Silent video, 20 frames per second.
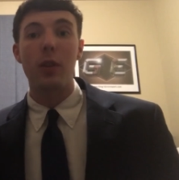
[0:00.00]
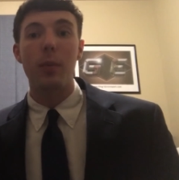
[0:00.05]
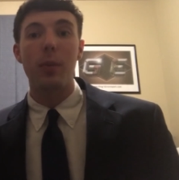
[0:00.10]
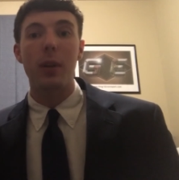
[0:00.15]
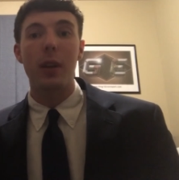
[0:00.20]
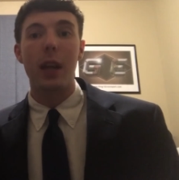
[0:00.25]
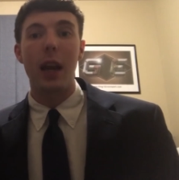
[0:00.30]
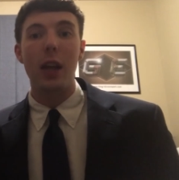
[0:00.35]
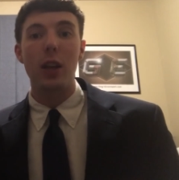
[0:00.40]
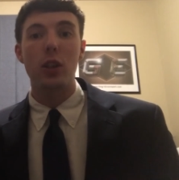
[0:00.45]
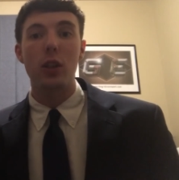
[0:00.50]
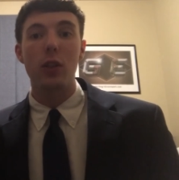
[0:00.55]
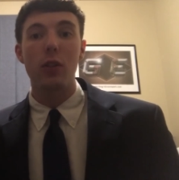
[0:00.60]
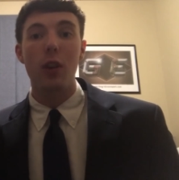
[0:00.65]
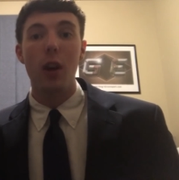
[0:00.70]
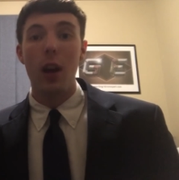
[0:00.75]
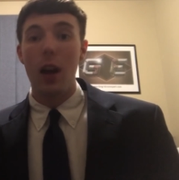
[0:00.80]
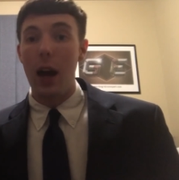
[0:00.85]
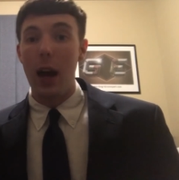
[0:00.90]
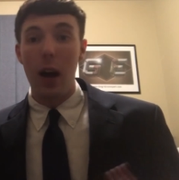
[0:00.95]

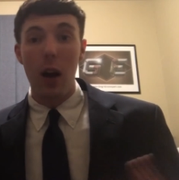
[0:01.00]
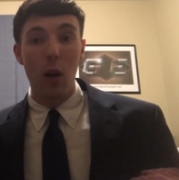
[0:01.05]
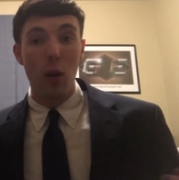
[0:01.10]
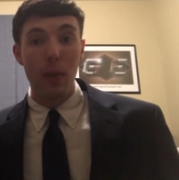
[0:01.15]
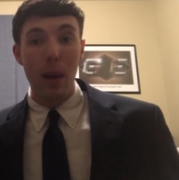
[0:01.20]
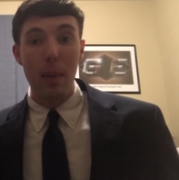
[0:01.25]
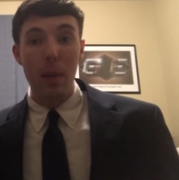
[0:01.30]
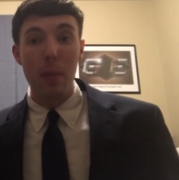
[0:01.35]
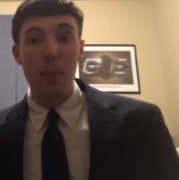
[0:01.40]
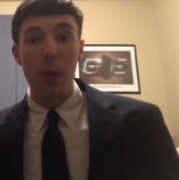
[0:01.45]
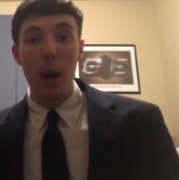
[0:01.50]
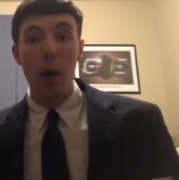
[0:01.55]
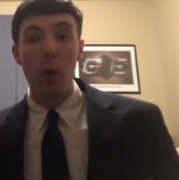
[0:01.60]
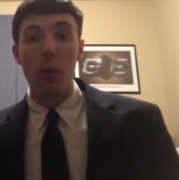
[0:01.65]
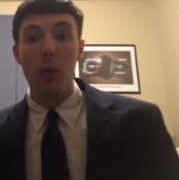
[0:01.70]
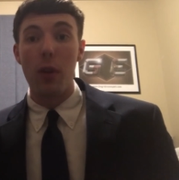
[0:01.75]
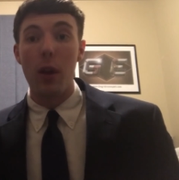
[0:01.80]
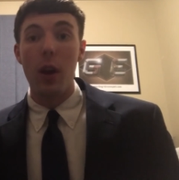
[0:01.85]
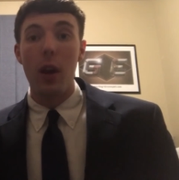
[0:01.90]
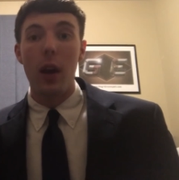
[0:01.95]
implications, uh, or maybe
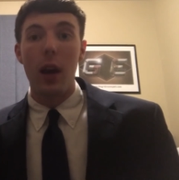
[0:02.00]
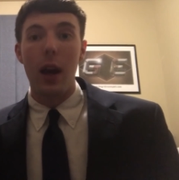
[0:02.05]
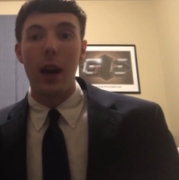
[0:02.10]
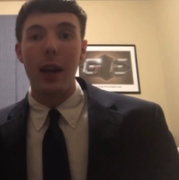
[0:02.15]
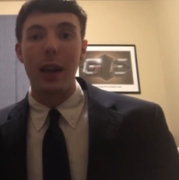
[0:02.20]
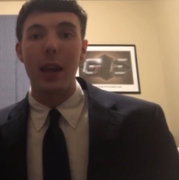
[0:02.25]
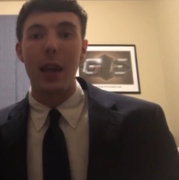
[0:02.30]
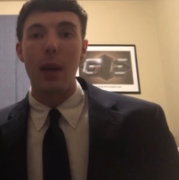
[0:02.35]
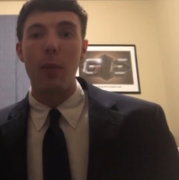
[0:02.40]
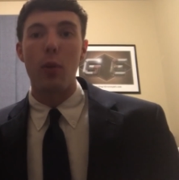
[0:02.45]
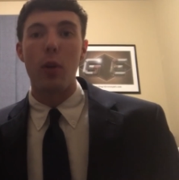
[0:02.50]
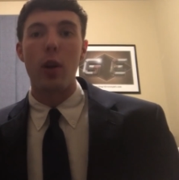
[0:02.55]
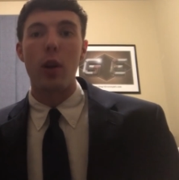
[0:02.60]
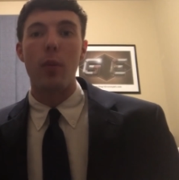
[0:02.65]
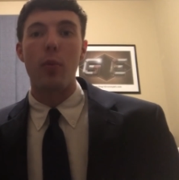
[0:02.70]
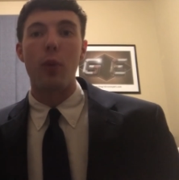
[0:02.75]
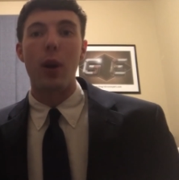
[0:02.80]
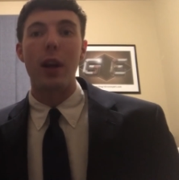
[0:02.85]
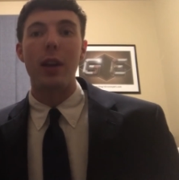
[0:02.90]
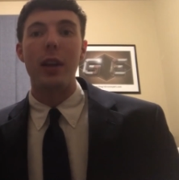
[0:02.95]
both. And again, we're
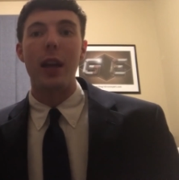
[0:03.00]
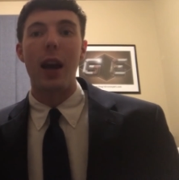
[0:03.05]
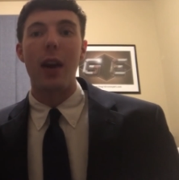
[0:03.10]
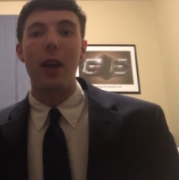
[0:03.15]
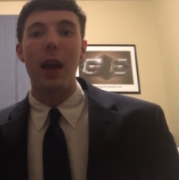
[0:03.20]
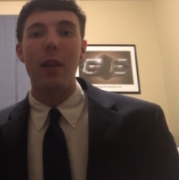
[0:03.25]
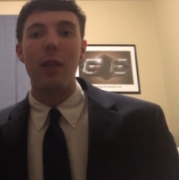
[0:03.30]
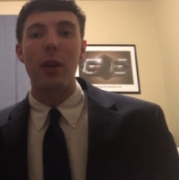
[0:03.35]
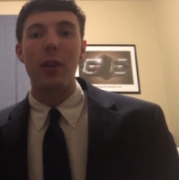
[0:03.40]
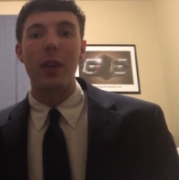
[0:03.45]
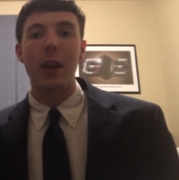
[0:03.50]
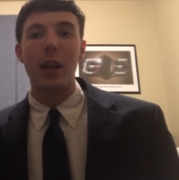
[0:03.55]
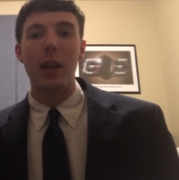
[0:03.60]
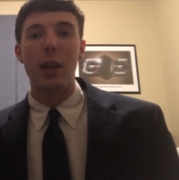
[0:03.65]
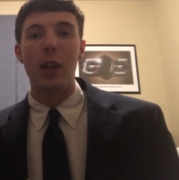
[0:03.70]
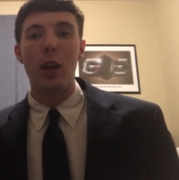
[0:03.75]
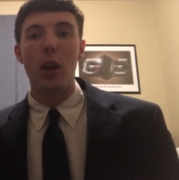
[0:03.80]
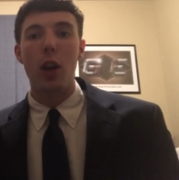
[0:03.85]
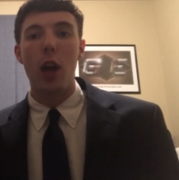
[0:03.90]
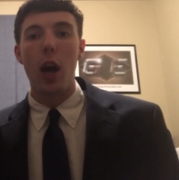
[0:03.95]
here to break down everything you
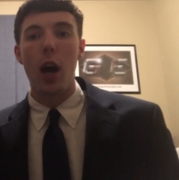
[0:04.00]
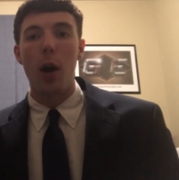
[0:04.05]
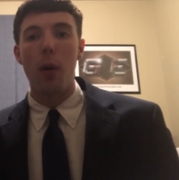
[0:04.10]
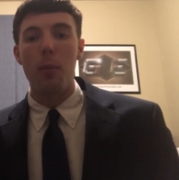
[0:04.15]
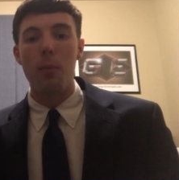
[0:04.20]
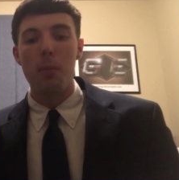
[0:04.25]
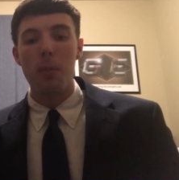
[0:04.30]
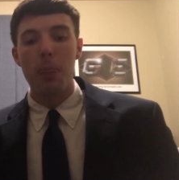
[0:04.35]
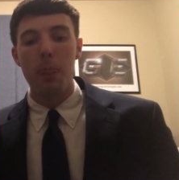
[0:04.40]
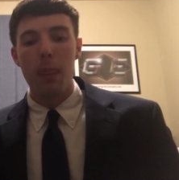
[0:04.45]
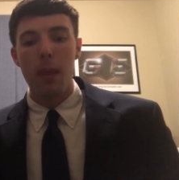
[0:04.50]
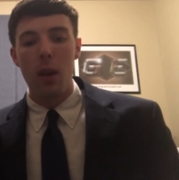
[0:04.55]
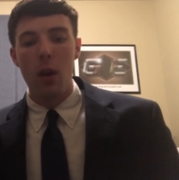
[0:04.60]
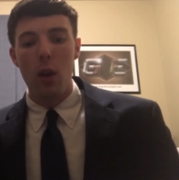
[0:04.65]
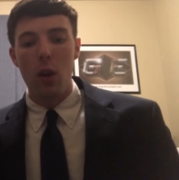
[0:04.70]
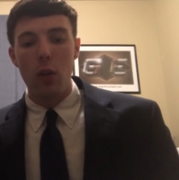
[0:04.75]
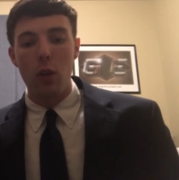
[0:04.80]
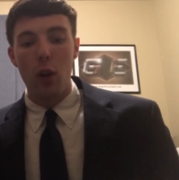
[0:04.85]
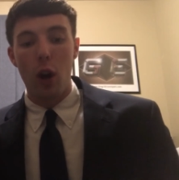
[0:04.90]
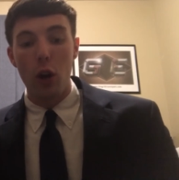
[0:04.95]
need to know.
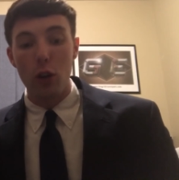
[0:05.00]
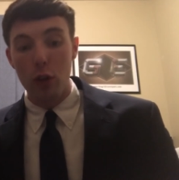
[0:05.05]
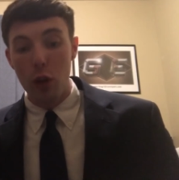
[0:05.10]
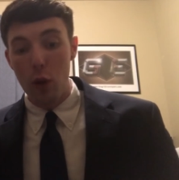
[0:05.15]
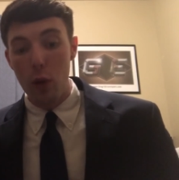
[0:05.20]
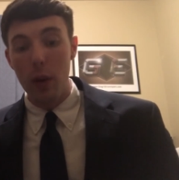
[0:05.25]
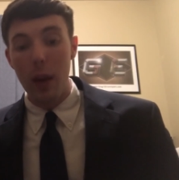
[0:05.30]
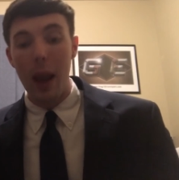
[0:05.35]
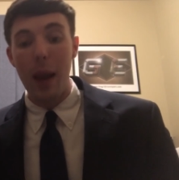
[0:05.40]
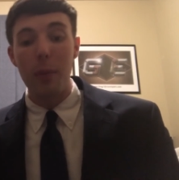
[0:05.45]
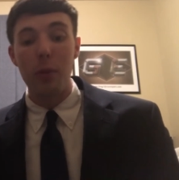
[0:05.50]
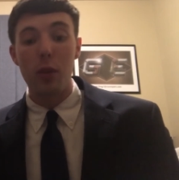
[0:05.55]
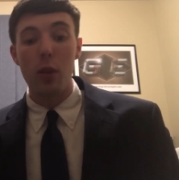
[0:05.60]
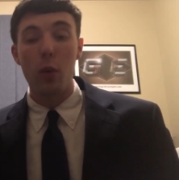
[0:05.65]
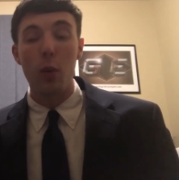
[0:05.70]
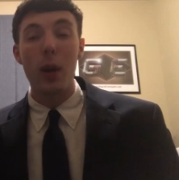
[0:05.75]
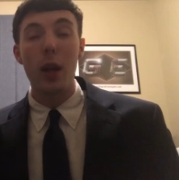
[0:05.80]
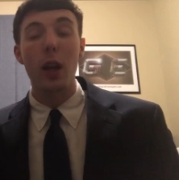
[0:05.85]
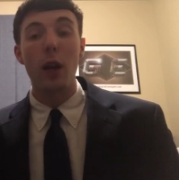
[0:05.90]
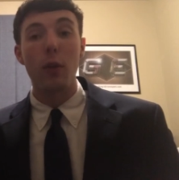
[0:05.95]
Our two games of
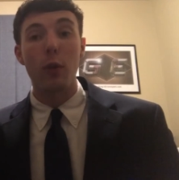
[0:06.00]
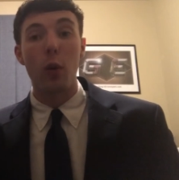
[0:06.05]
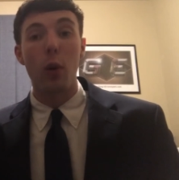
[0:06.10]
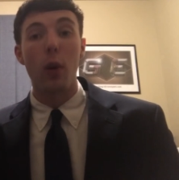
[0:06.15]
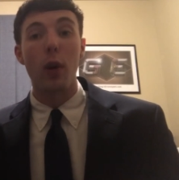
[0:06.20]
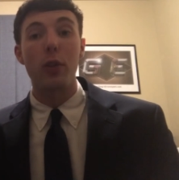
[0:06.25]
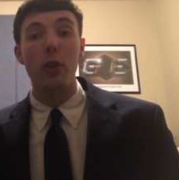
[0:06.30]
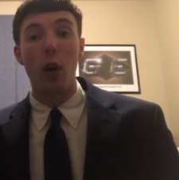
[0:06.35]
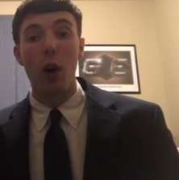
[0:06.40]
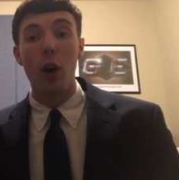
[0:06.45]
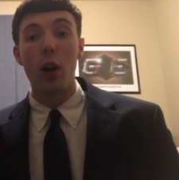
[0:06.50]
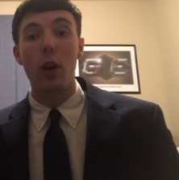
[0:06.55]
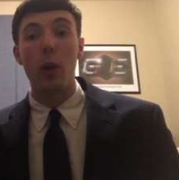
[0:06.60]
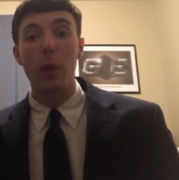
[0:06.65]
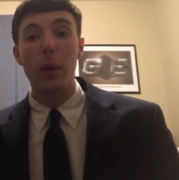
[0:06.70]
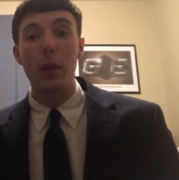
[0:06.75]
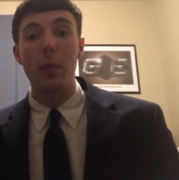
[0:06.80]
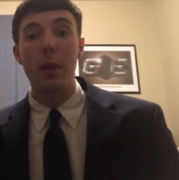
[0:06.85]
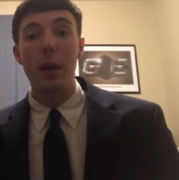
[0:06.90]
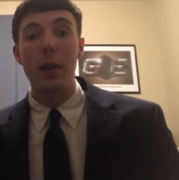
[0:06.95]
the week, of course, are
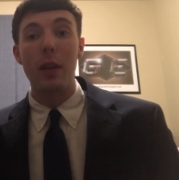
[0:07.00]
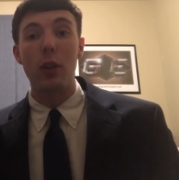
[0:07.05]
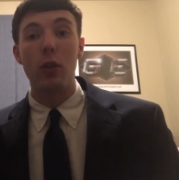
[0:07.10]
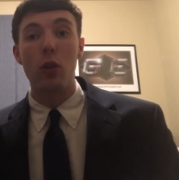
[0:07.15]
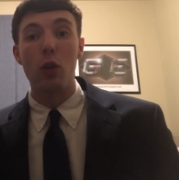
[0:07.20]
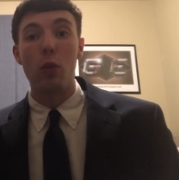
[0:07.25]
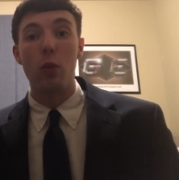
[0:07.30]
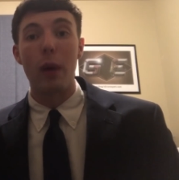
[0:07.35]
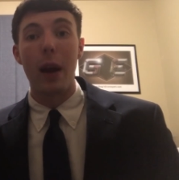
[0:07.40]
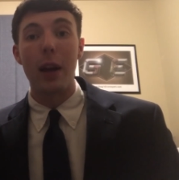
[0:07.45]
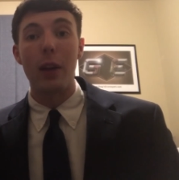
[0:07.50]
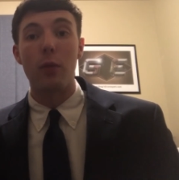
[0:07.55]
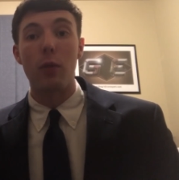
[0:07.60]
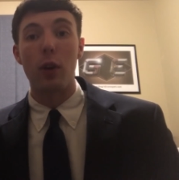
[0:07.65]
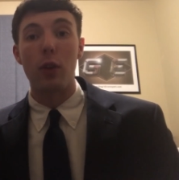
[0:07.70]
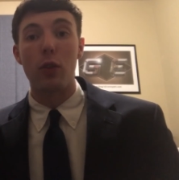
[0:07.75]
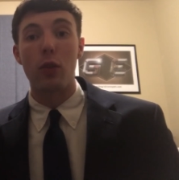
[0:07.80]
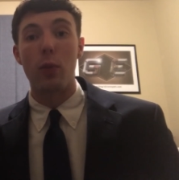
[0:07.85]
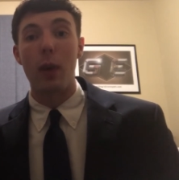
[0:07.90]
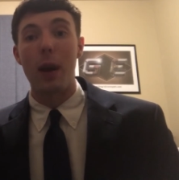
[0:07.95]
going to be the two ranked
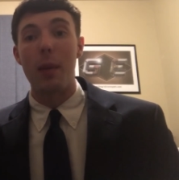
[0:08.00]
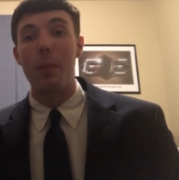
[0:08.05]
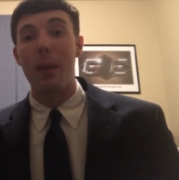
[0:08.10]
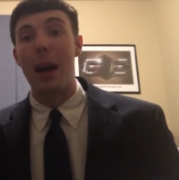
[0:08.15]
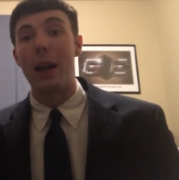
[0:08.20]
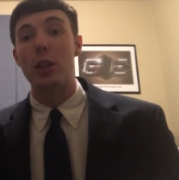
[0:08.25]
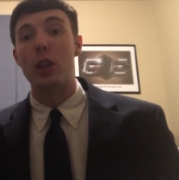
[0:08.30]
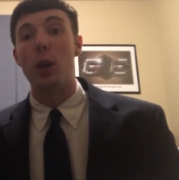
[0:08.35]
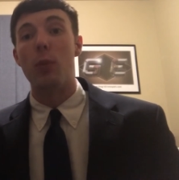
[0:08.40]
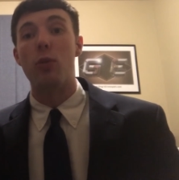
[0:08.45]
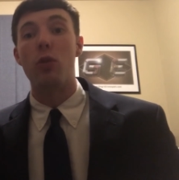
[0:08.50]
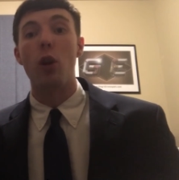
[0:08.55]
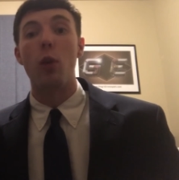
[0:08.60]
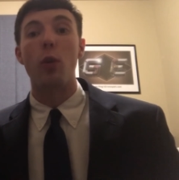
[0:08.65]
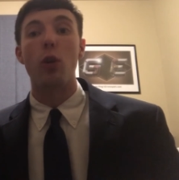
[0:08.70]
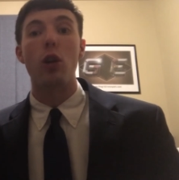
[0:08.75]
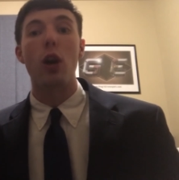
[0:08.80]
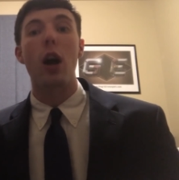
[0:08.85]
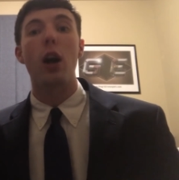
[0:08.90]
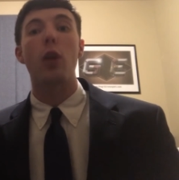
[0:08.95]
versus ranked matchups, so
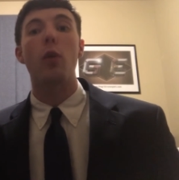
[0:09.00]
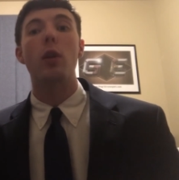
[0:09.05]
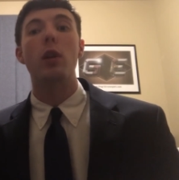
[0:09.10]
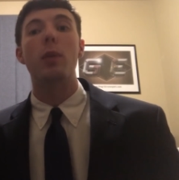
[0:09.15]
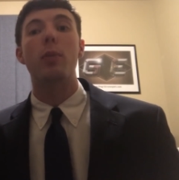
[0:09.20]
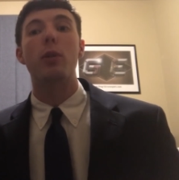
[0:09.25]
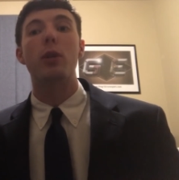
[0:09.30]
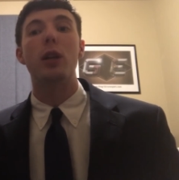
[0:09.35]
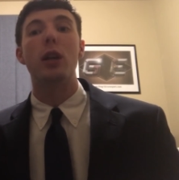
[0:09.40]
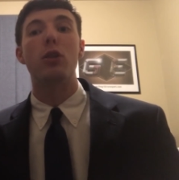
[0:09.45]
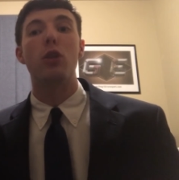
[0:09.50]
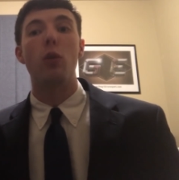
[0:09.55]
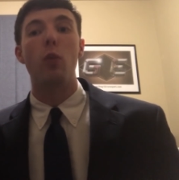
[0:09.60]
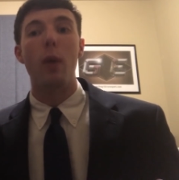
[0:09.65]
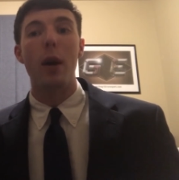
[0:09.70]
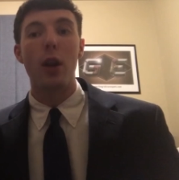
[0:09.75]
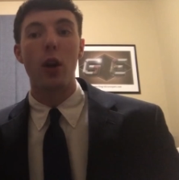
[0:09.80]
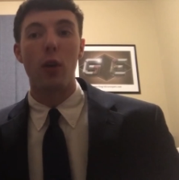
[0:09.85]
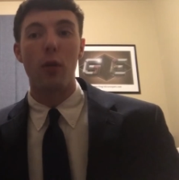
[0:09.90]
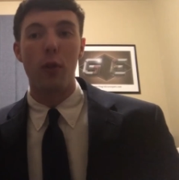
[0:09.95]
we're not going to predict a
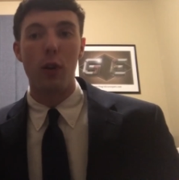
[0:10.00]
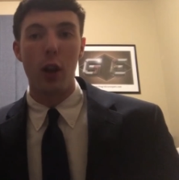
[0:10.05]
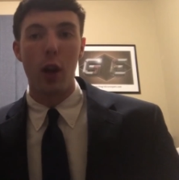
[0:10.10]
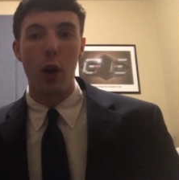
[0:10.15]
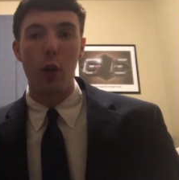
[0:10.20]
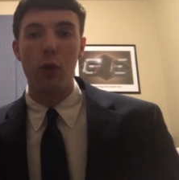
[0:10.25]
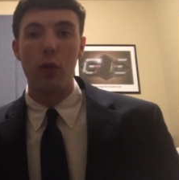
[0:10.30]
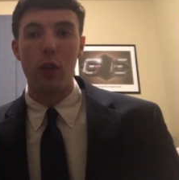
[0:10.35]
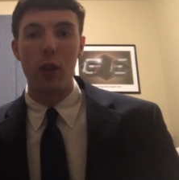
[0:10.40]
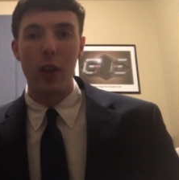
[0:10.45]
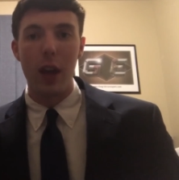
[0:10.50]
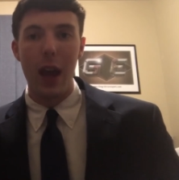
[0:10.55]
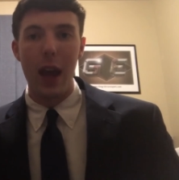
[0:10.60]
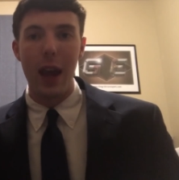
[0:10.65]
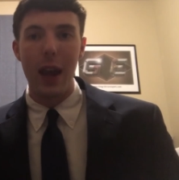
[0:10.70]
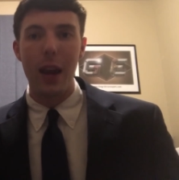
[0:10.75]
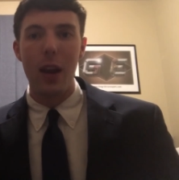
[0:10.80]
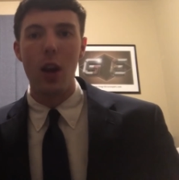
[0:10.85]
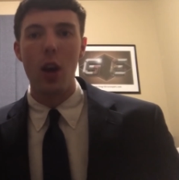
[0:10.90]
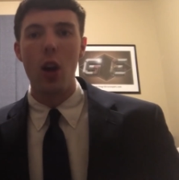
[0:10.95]
winner for those today.